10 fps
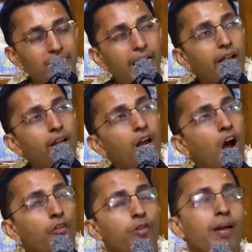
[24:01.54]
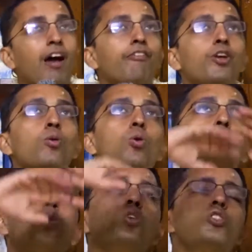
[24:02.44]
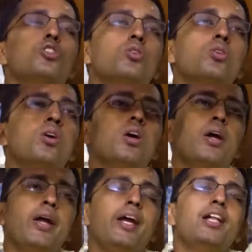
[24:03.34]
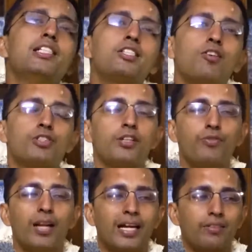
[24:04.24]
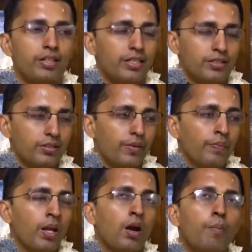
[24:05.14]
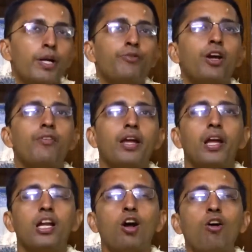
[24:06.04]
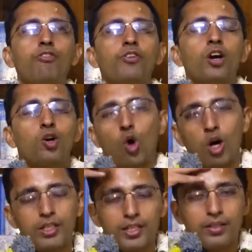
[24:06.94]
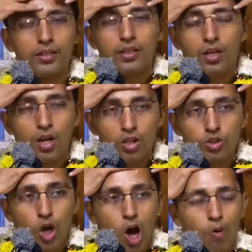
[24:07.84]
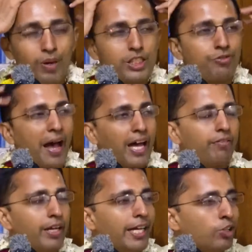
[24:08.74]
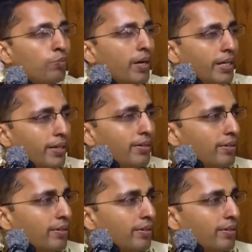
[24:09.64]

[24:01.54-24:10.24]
like we may have huge, hills of sinful activities. But if you have a hill of cotton, so how much fire we need to burn it?